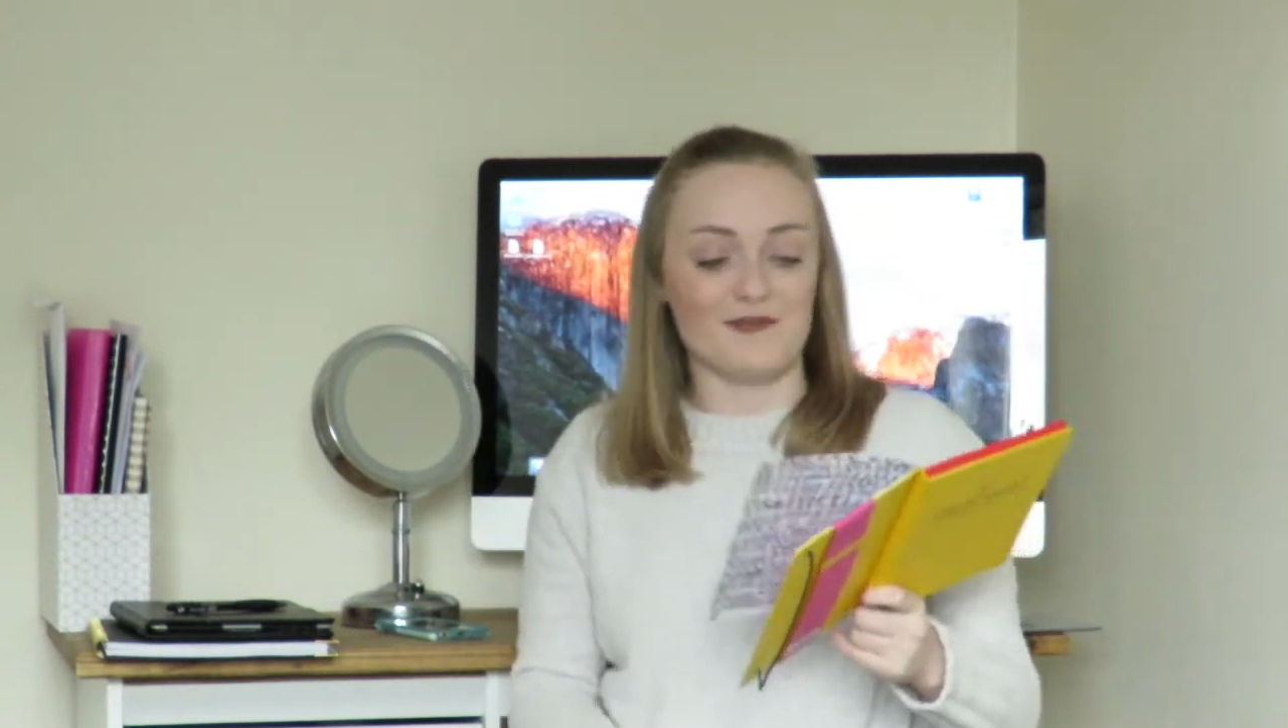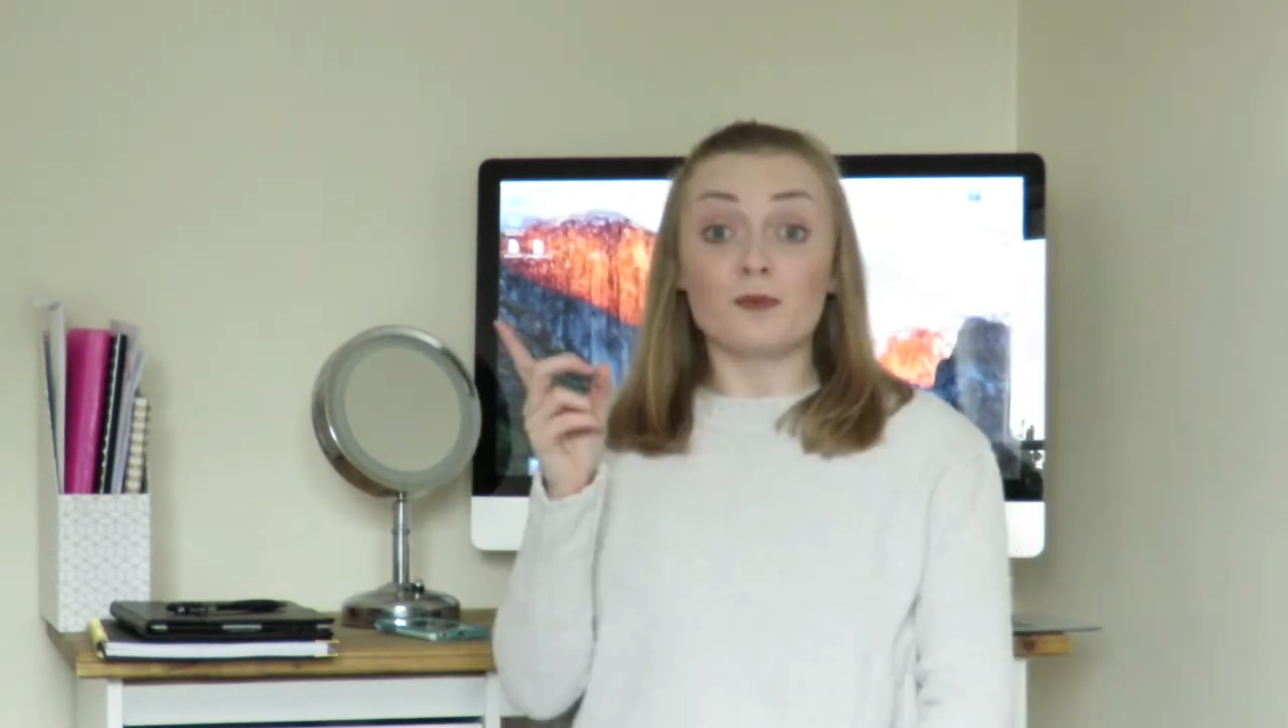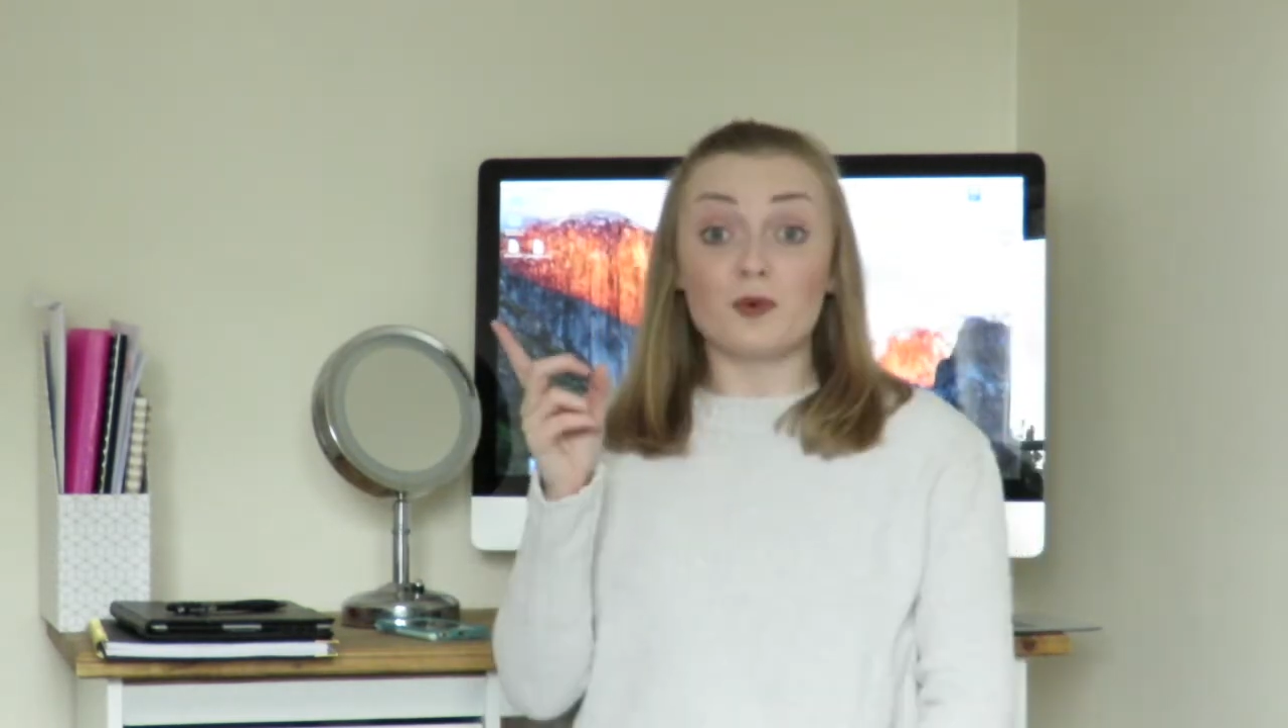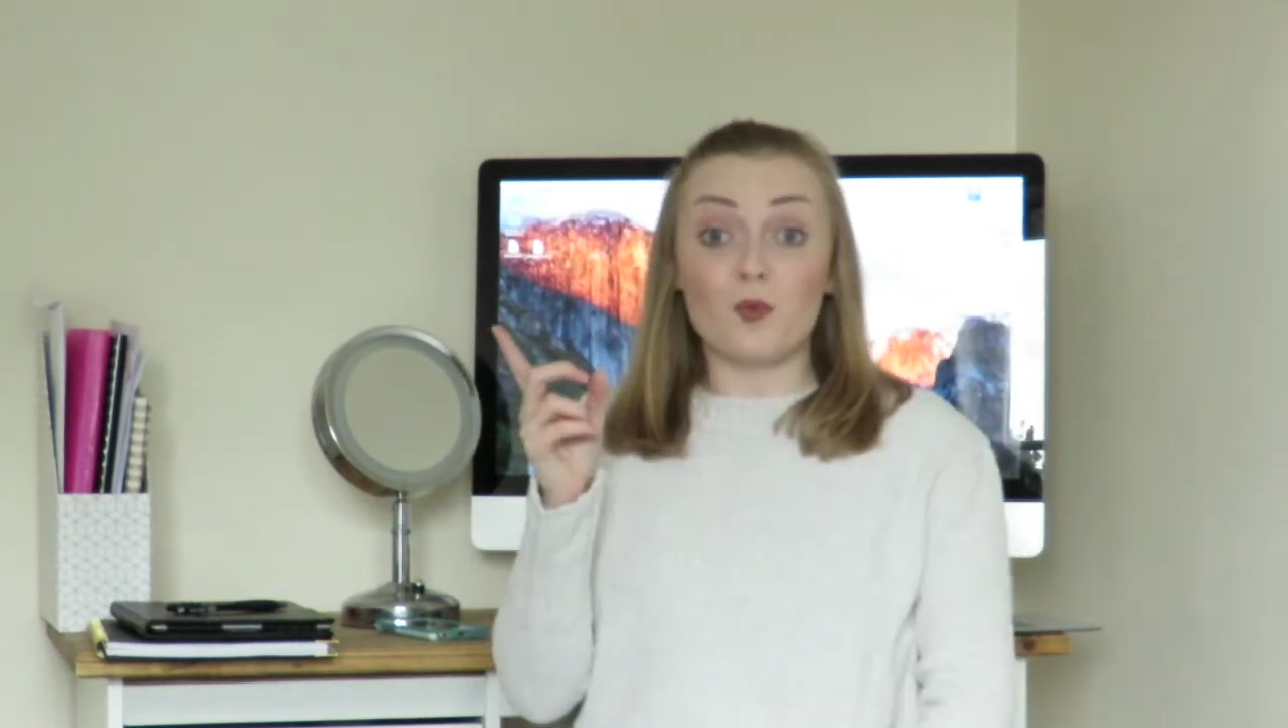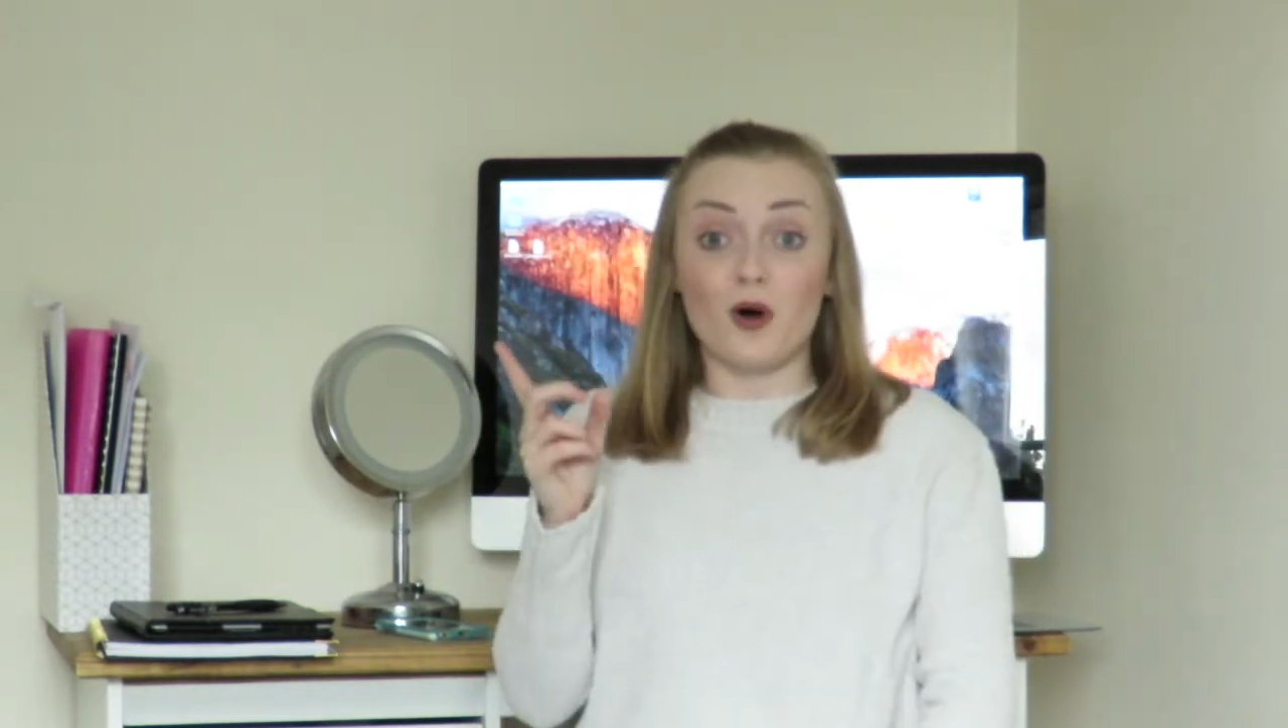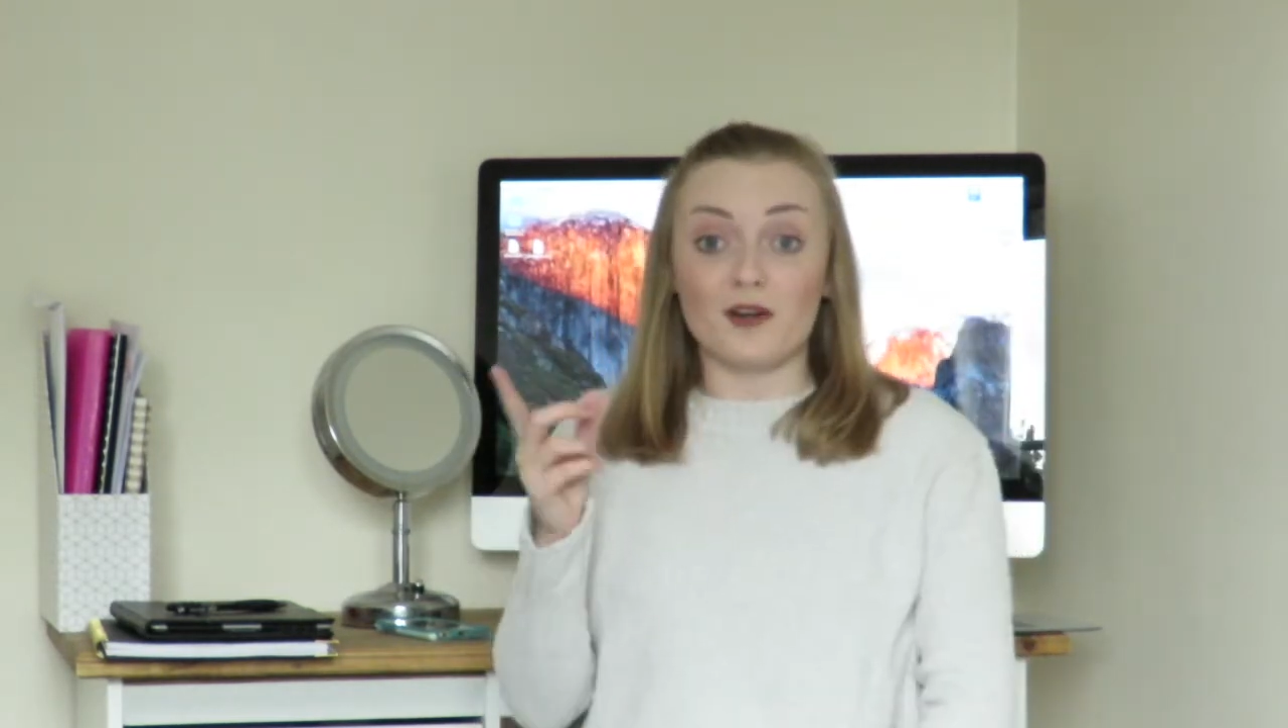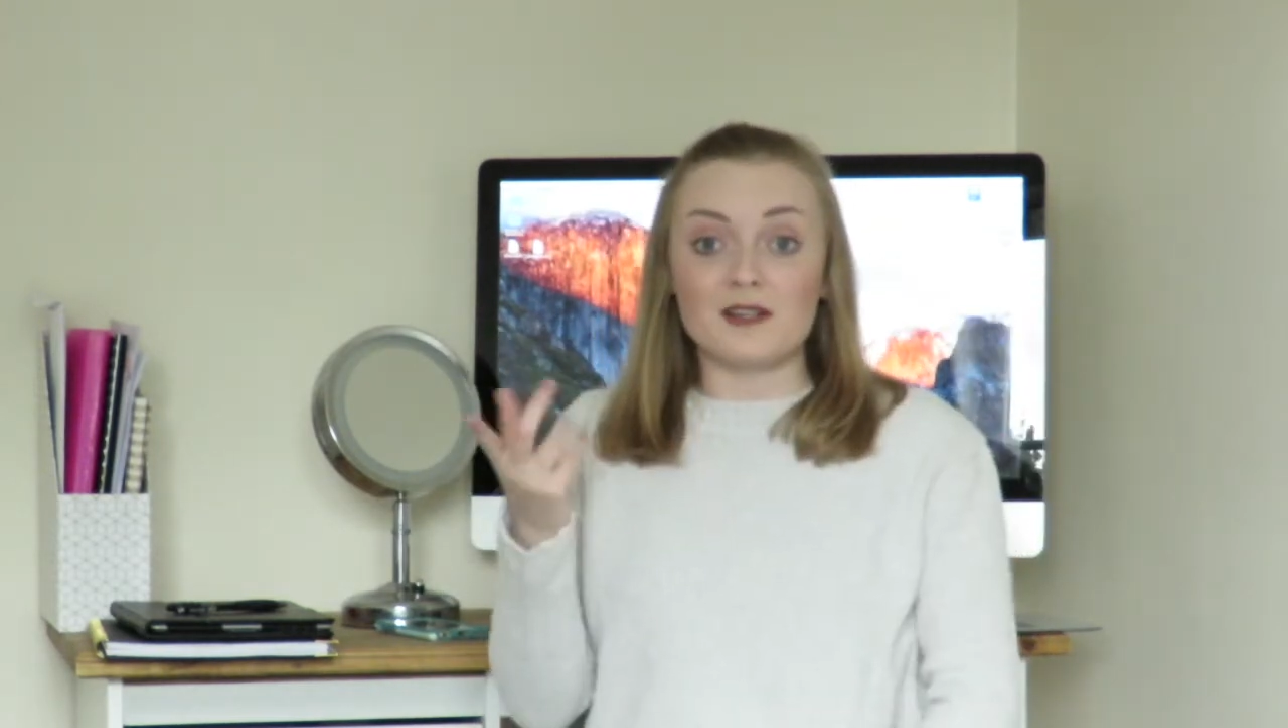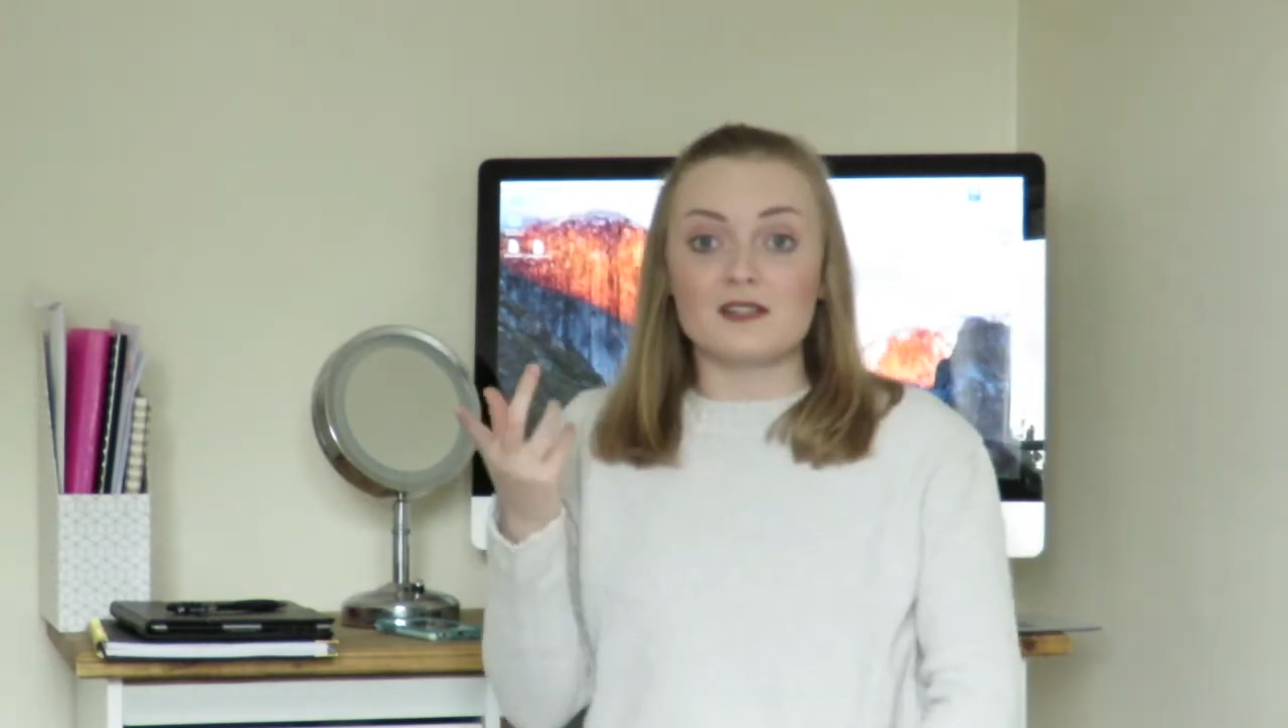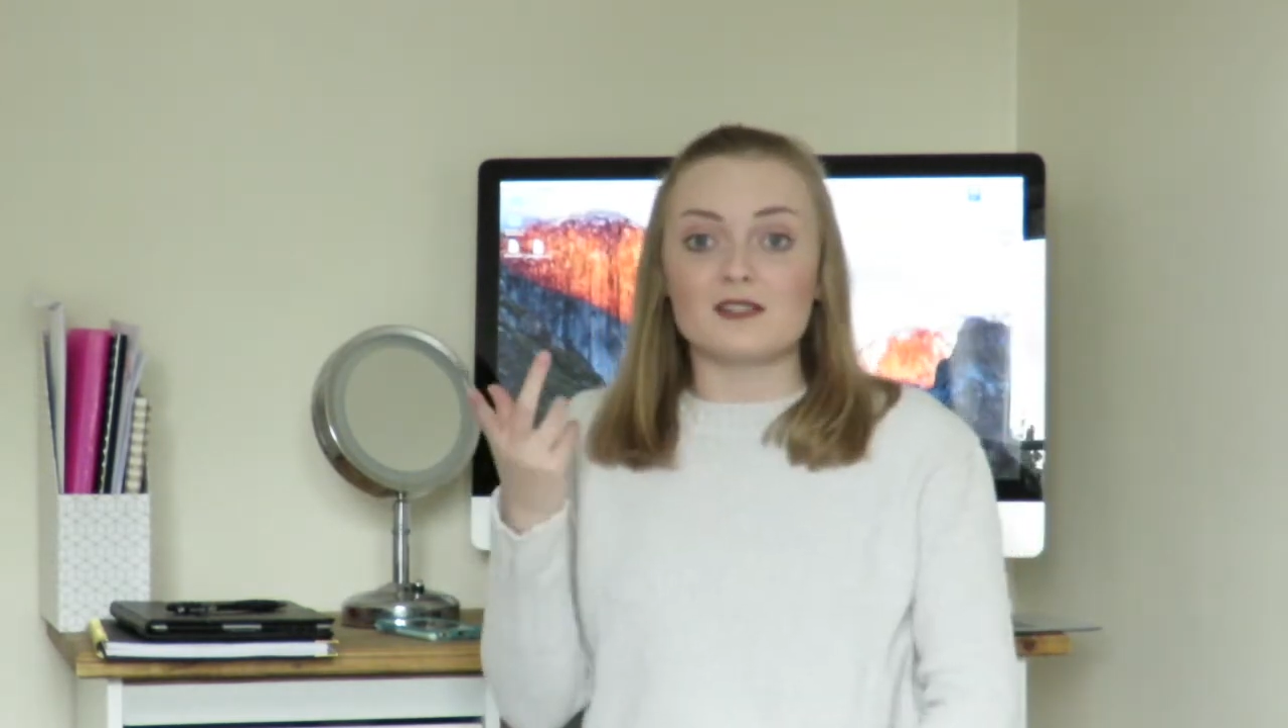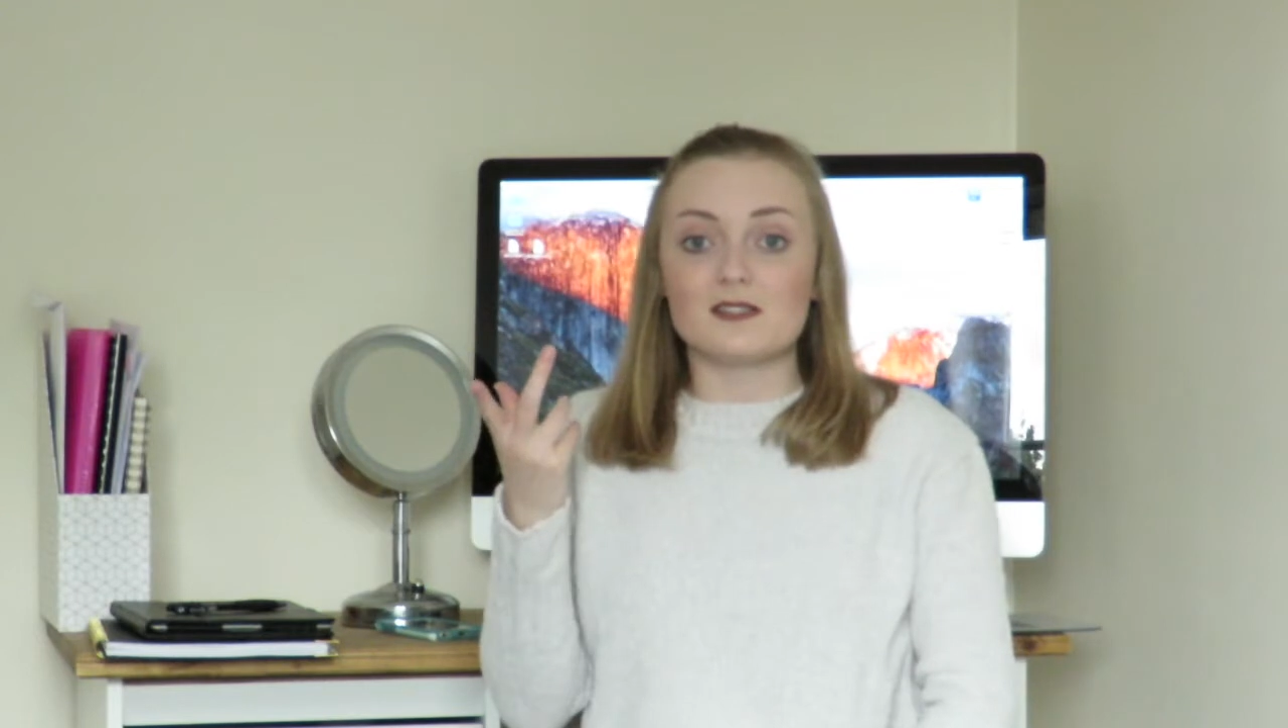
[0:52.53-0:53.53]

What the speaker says: Number one,